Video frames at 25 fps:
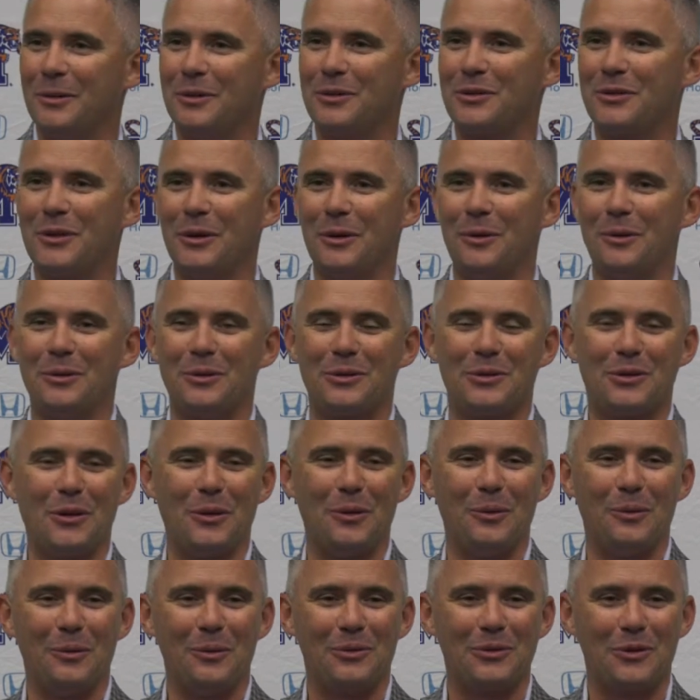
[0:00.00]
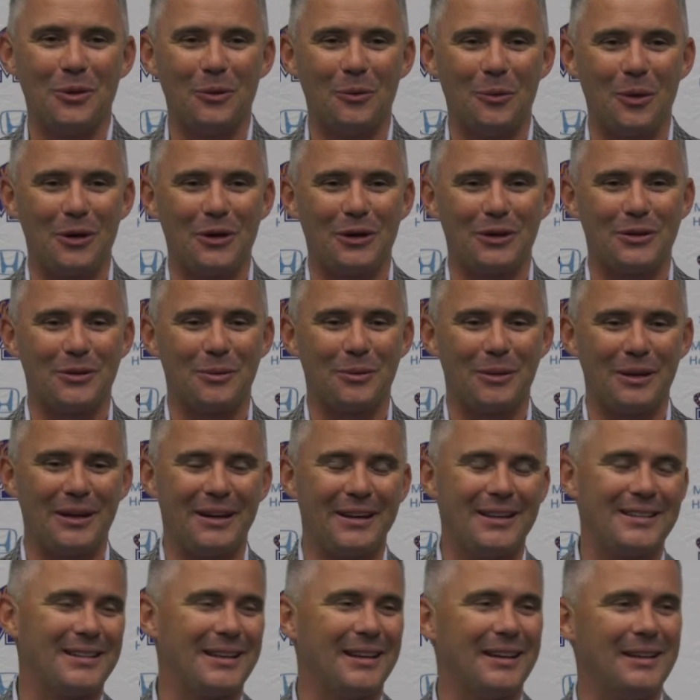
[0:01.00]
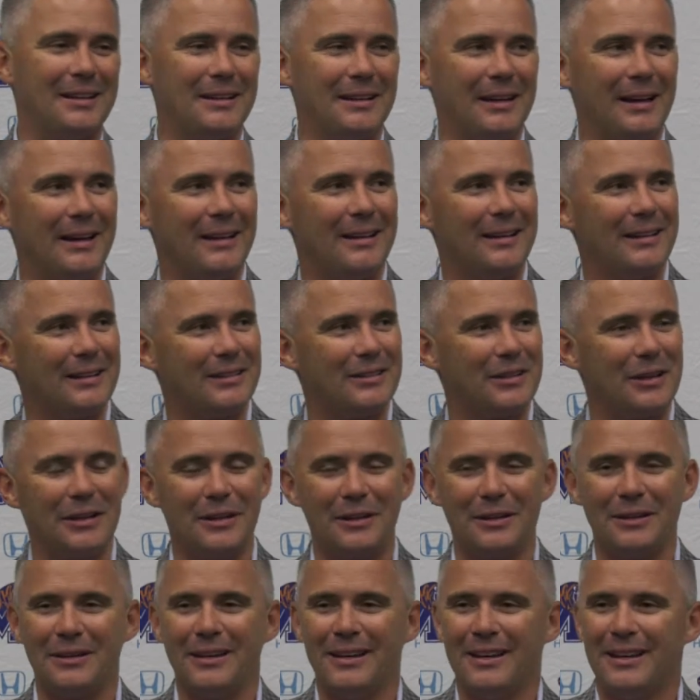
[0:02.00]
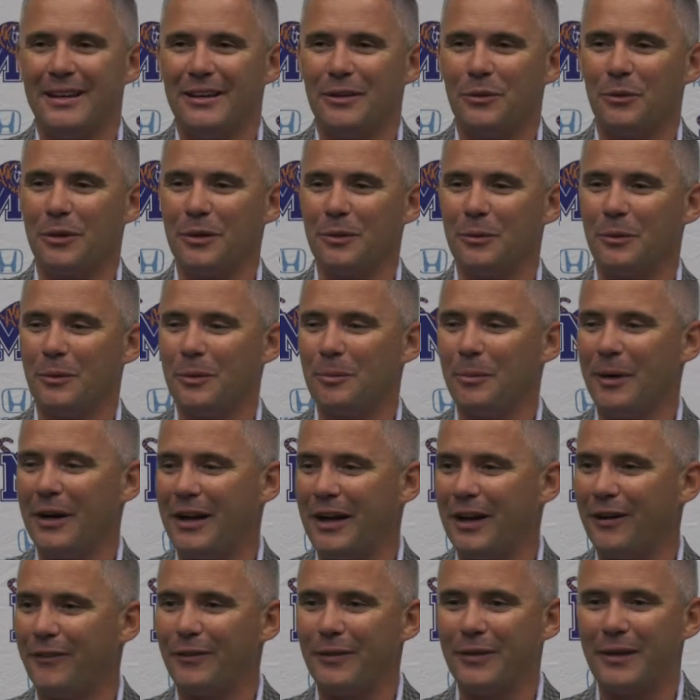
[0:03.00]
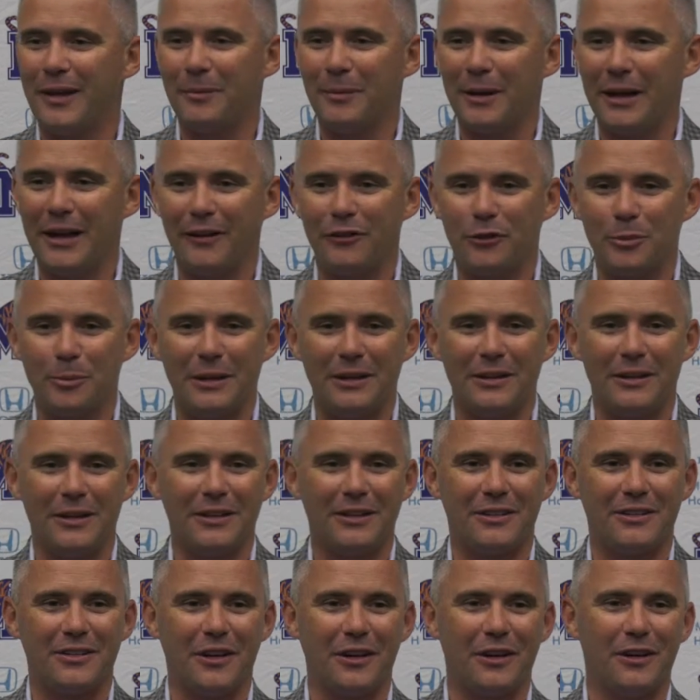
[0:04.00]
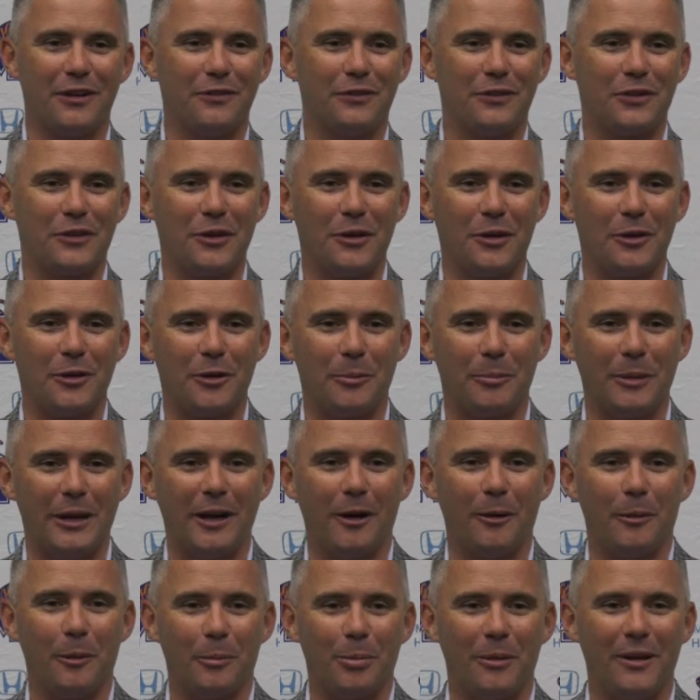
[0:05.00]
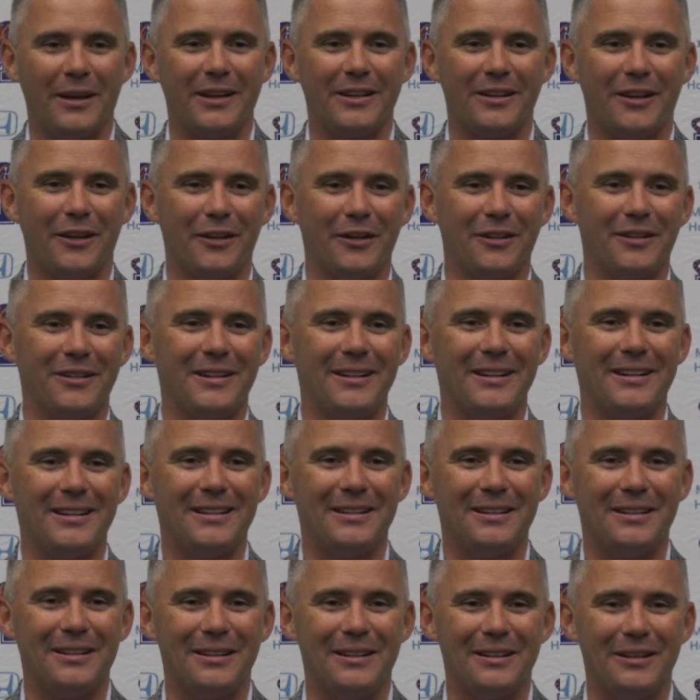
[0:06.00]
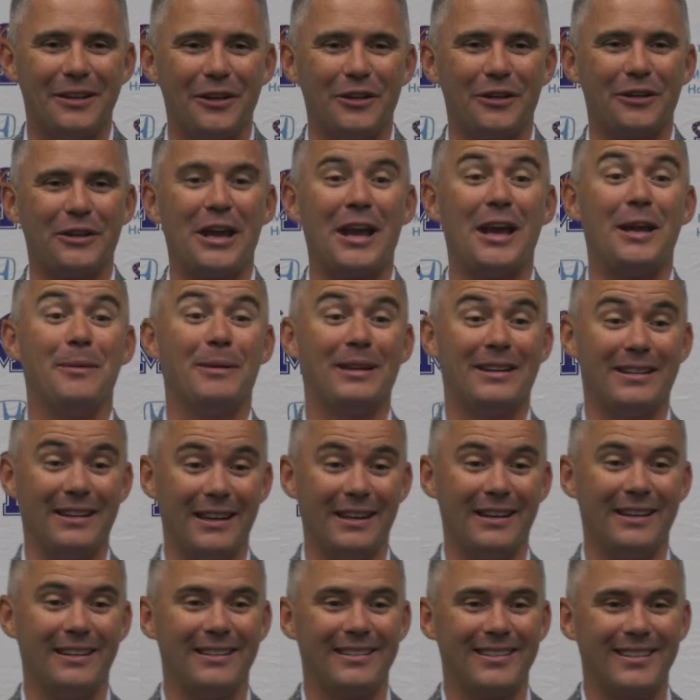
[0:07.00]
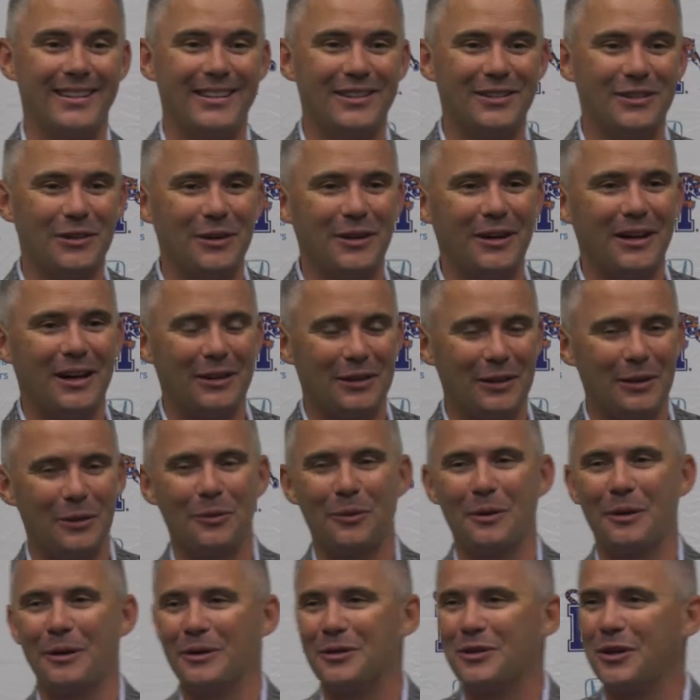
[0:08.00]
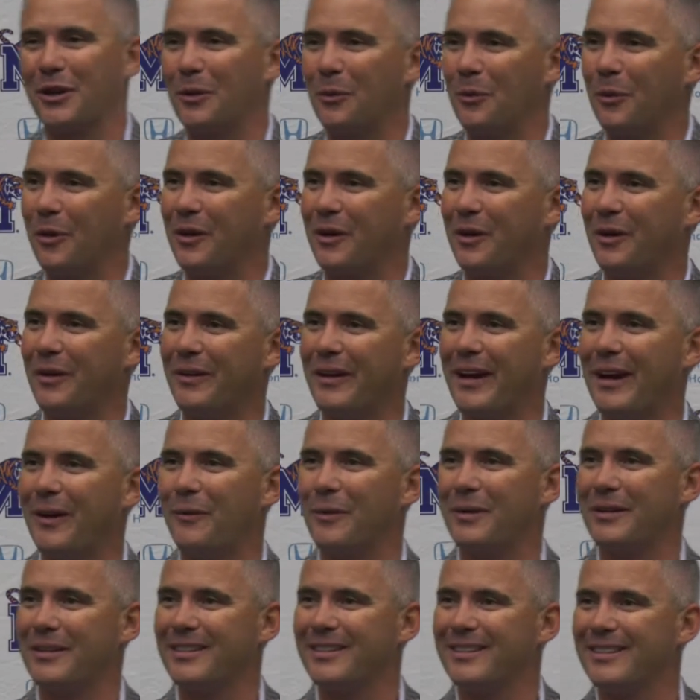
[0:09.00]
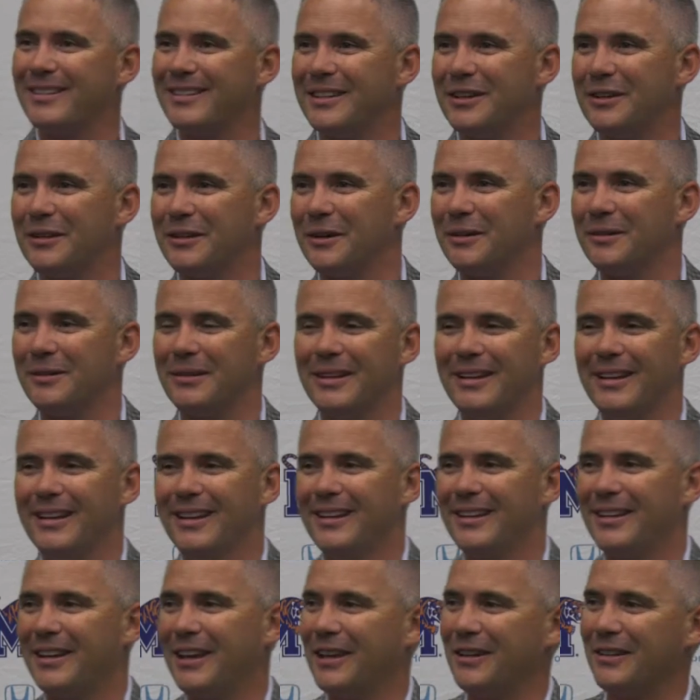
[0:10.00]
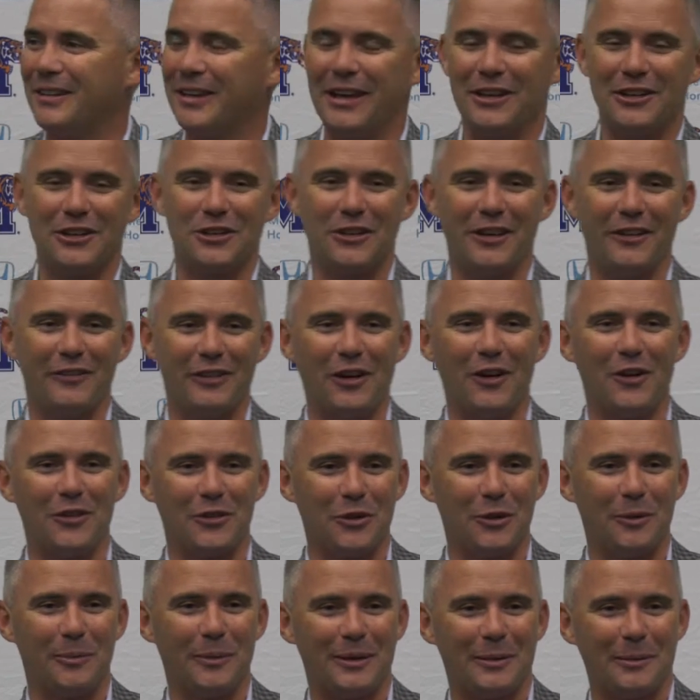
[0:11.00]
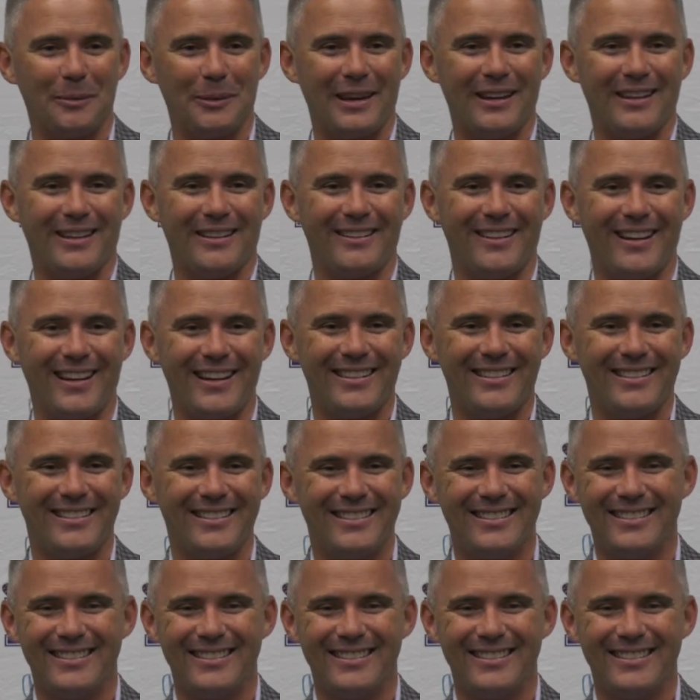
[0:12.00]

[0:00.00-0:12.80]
Well, we're still working some things. I tell you, we might have to be an incentive to being able to play another game at the end of the season. I think we're going to try to work on that one. You go, can't just give it all to them at the beginning, right?